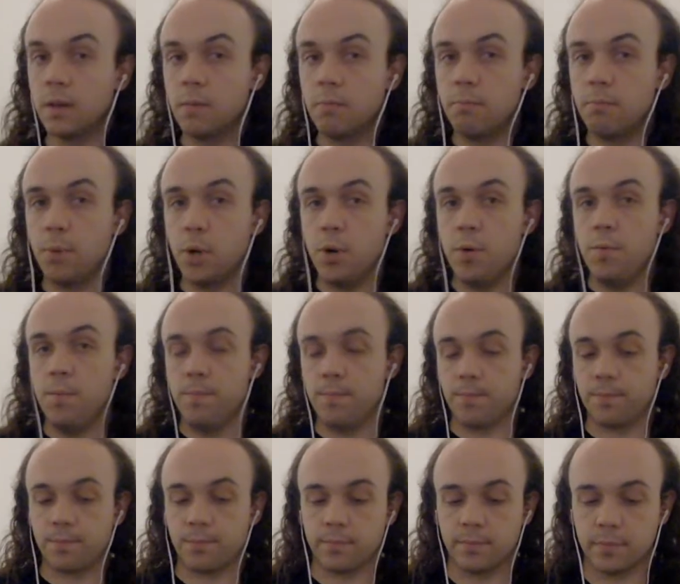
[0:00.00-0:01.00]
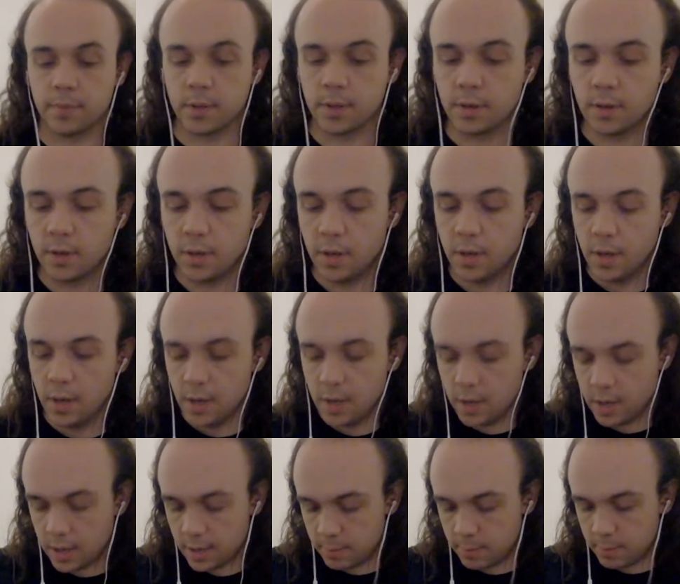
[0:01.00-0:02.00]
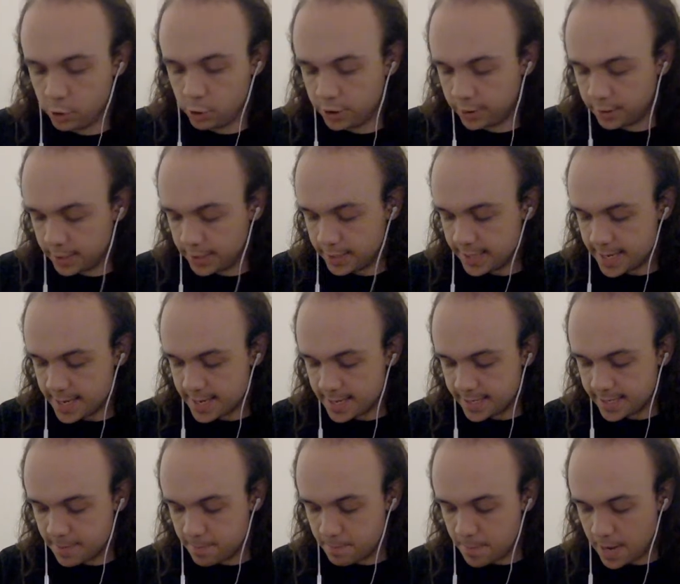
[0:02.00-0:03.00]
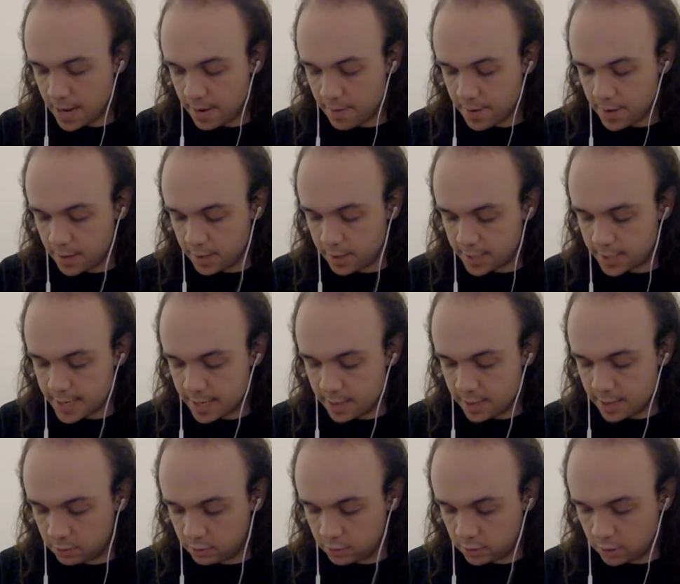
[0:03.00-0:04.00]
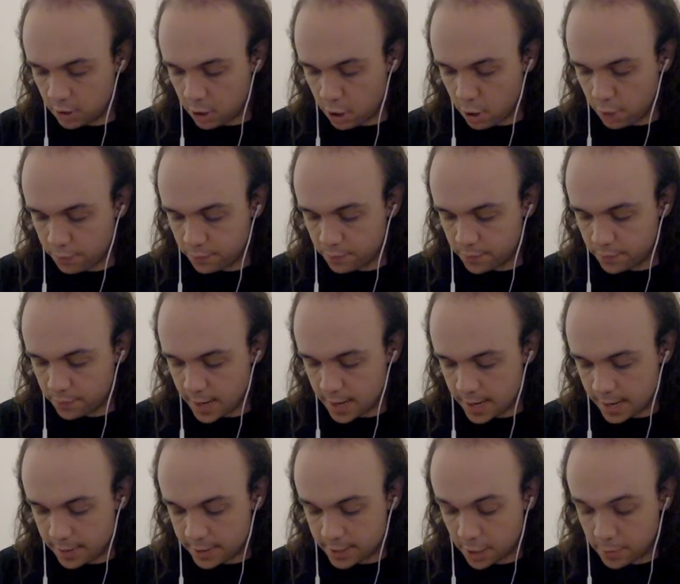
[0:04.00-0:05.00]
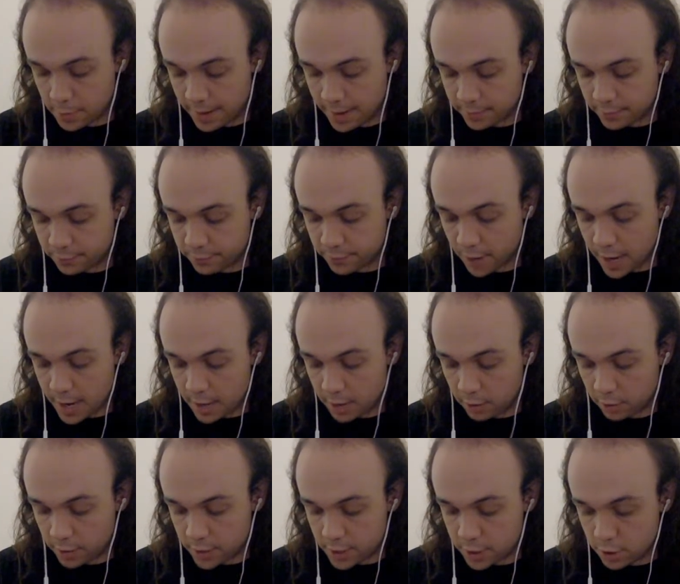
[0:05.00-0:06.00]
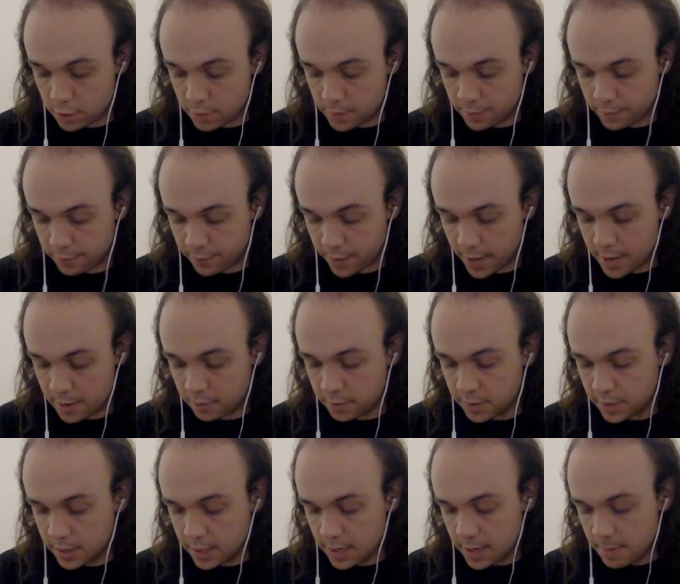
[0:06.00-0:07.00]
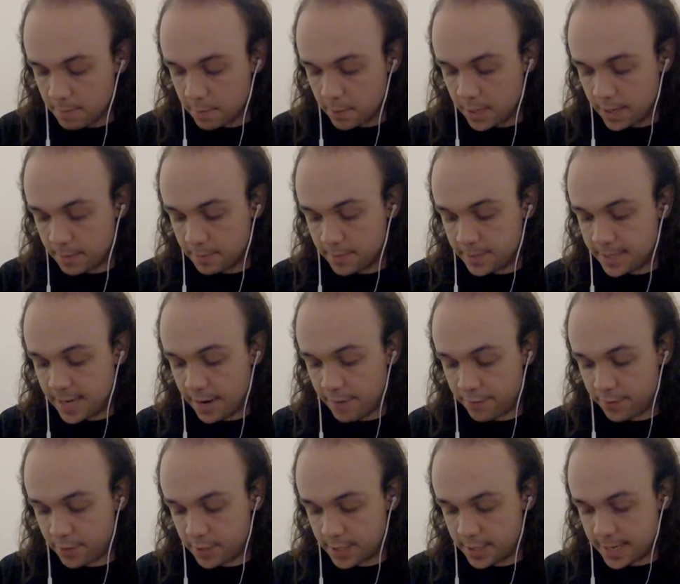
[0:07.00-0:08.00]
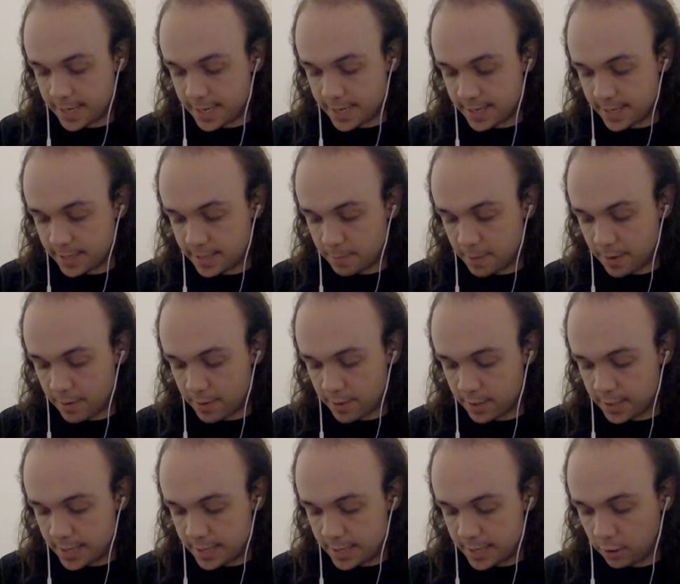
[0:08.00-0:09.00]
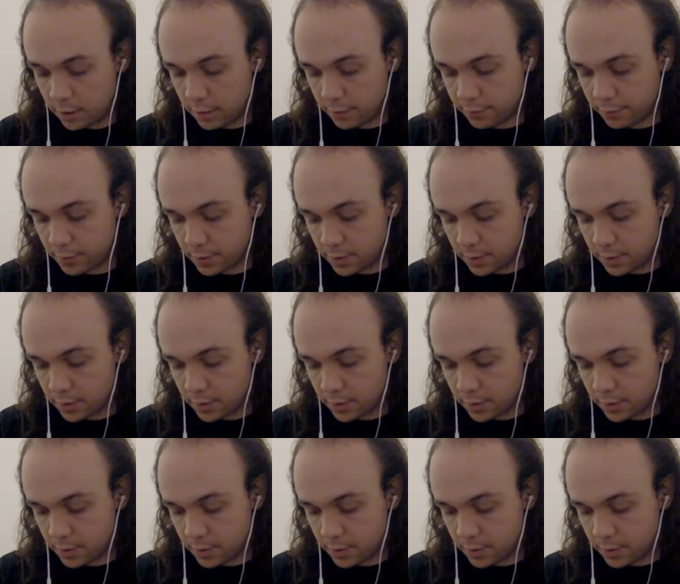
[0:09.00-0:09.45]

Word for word: Boom. I'm also going to take this Imperial Eagle off of here. Now, I don't have a file, or I do it with a file, but I'm definitely taking this Imperial Eagle off.